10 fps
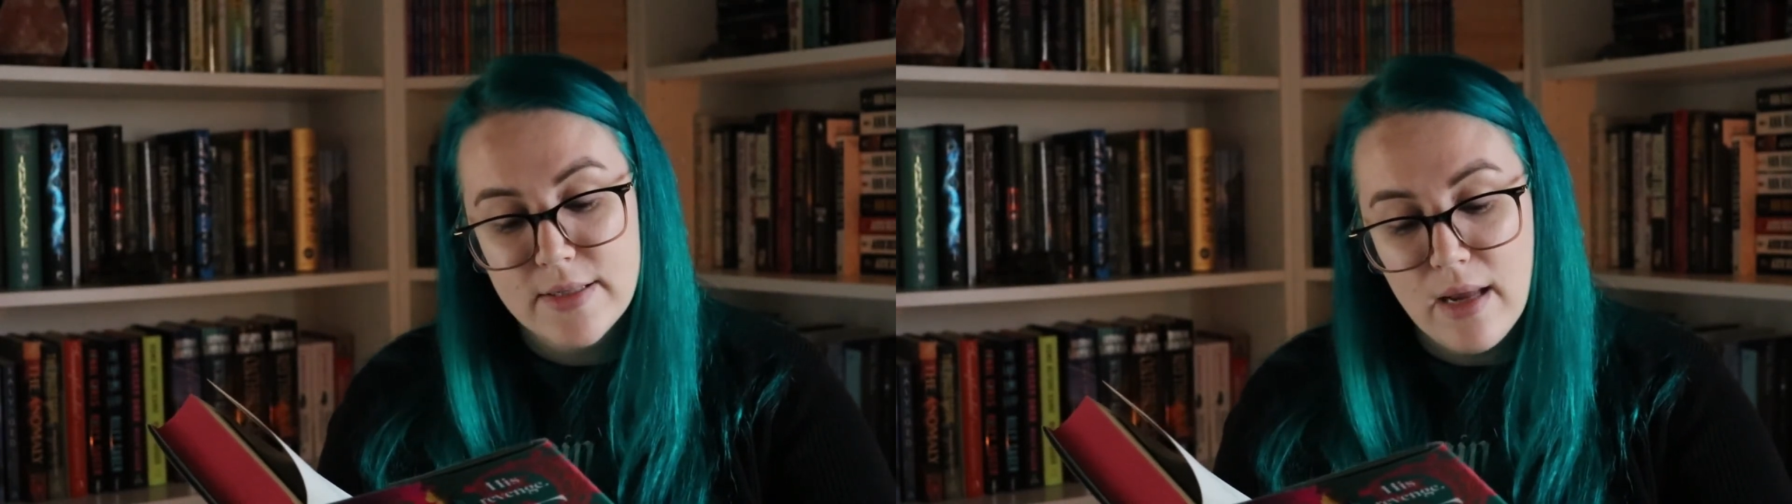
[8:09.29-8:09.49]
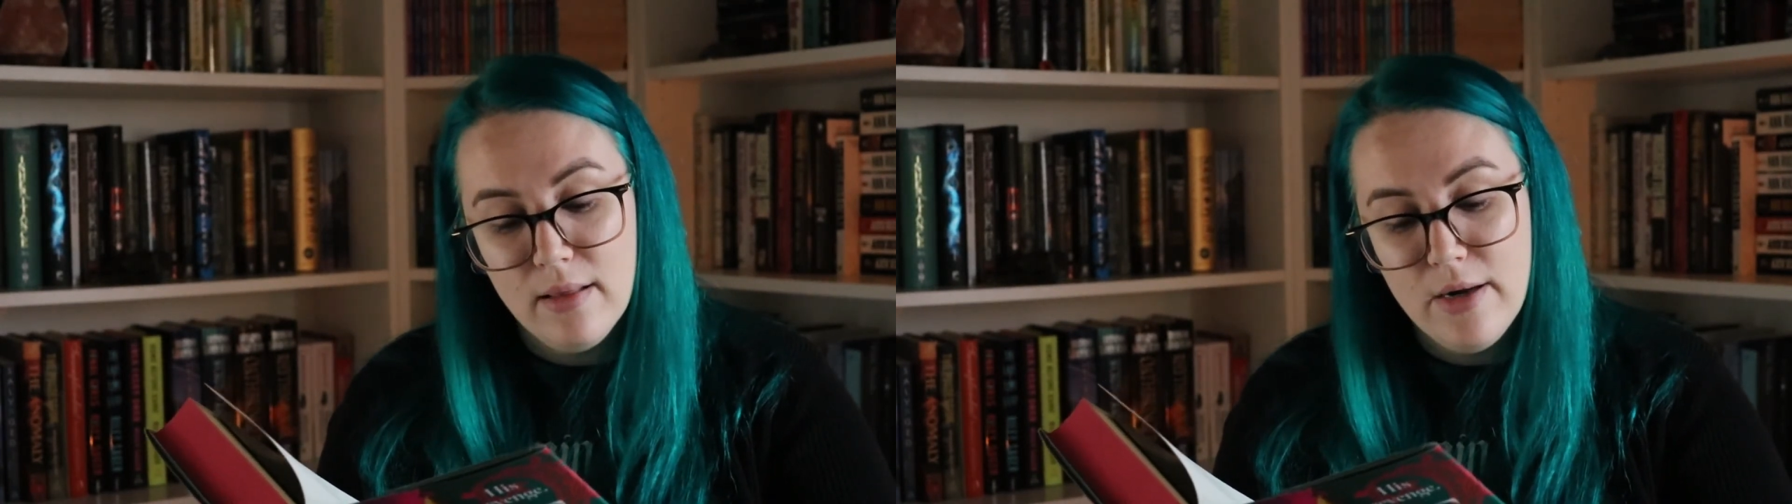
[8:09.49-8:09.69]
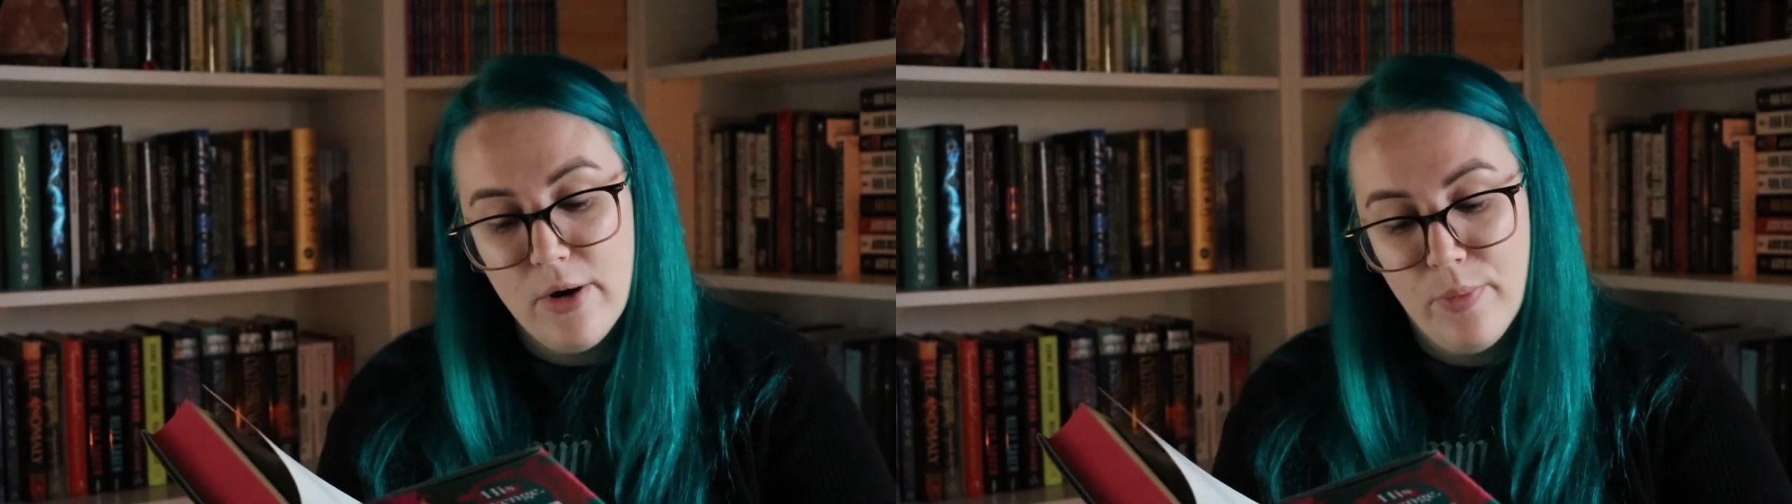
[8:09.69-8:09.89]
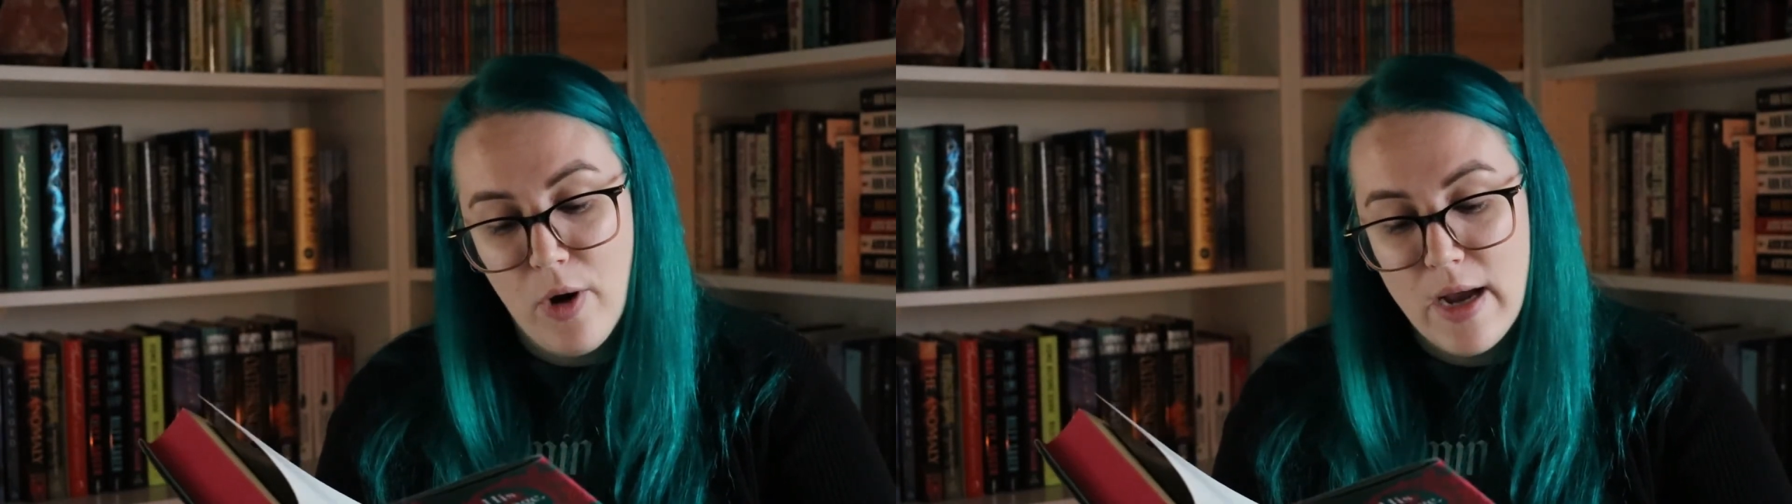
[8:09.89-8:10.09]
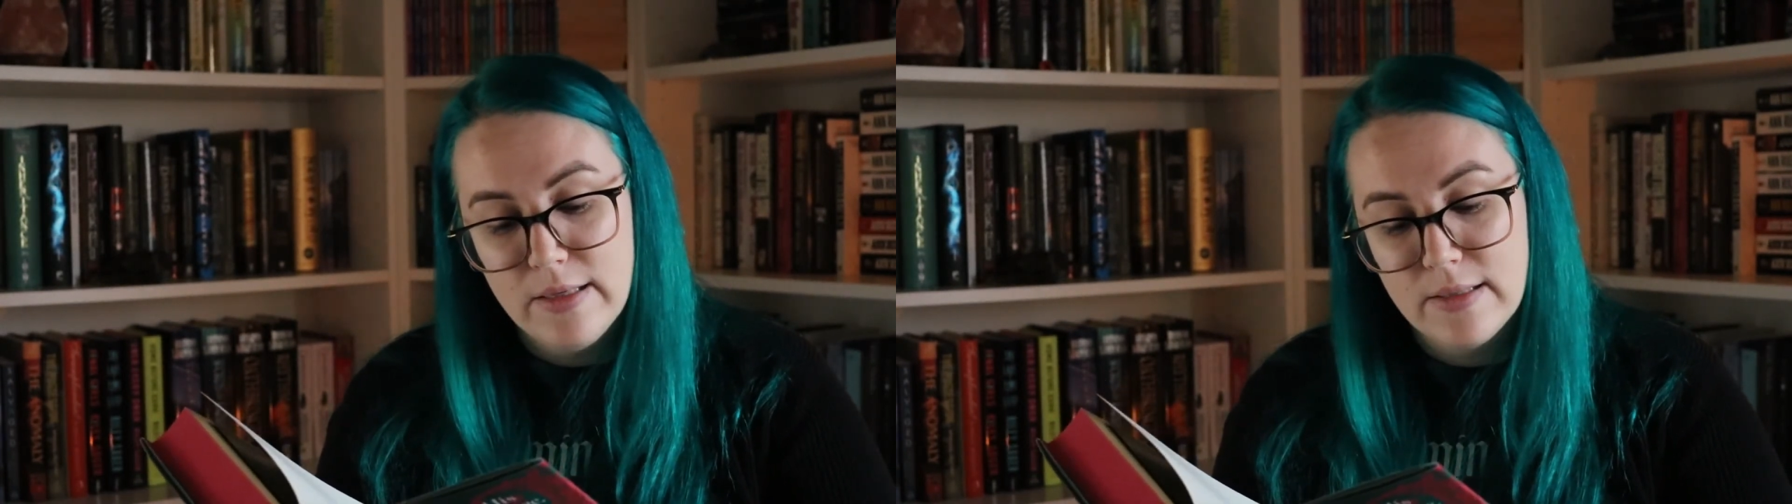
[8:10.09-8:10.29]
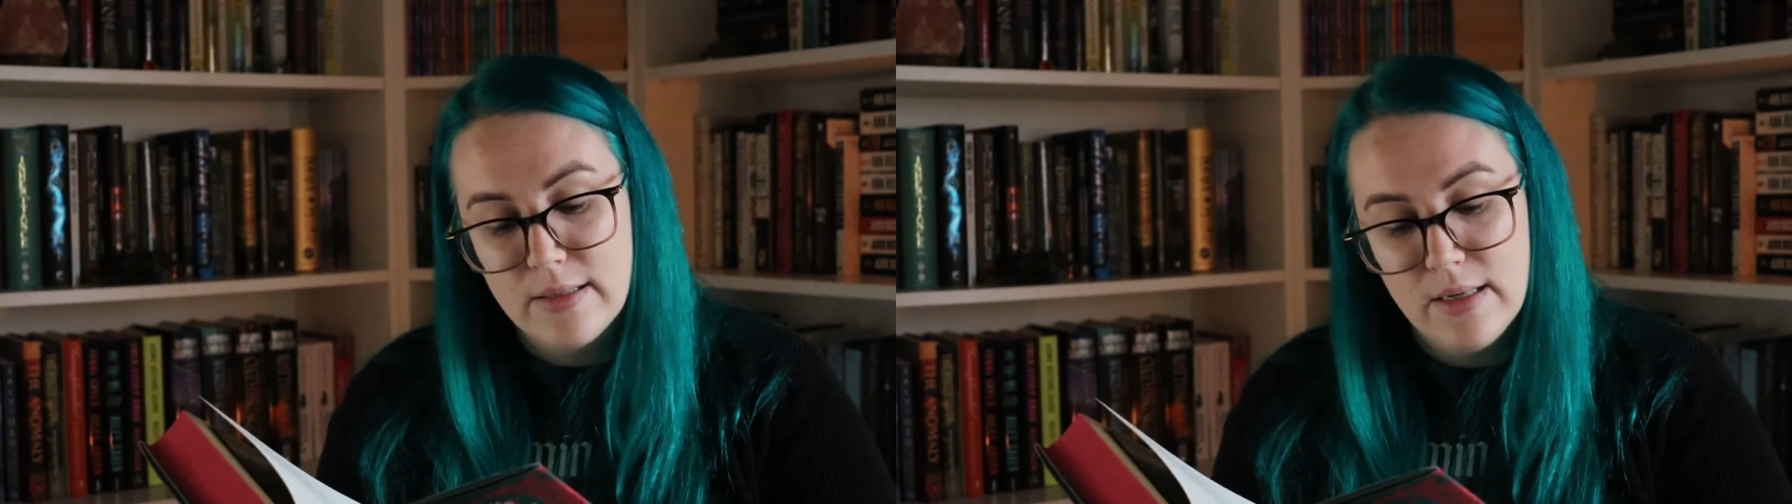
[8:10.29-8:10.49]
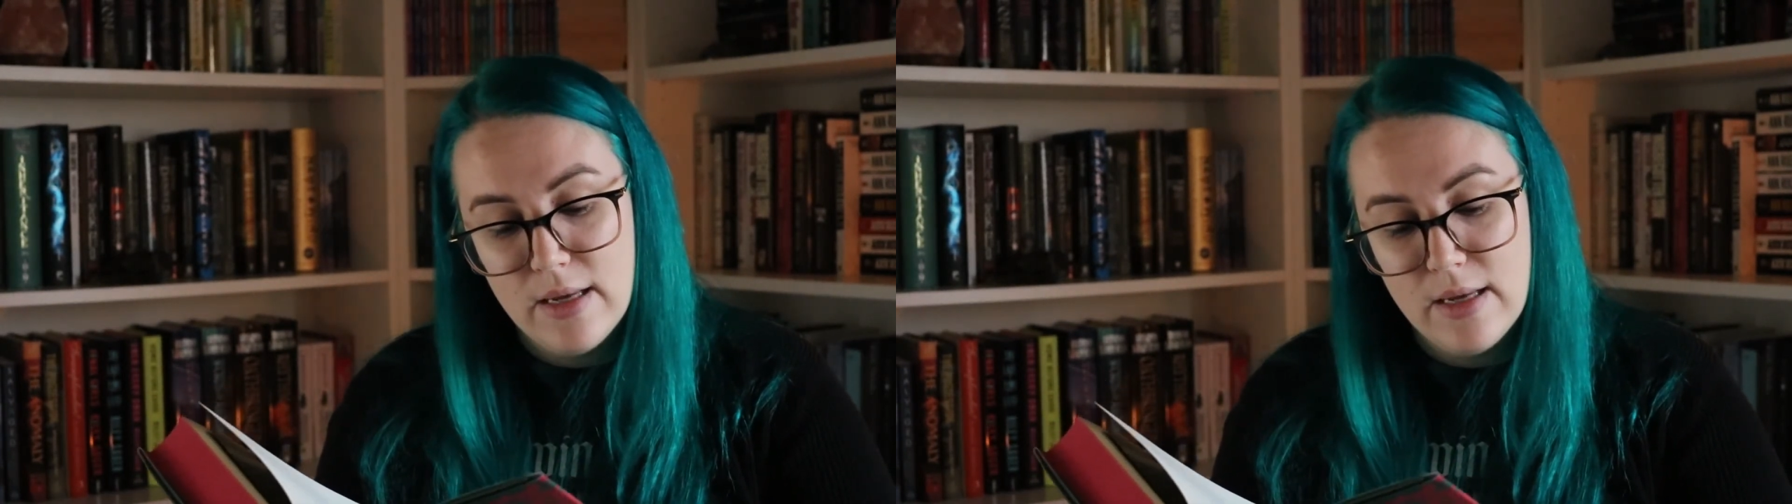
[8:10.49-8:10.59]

deadlier price than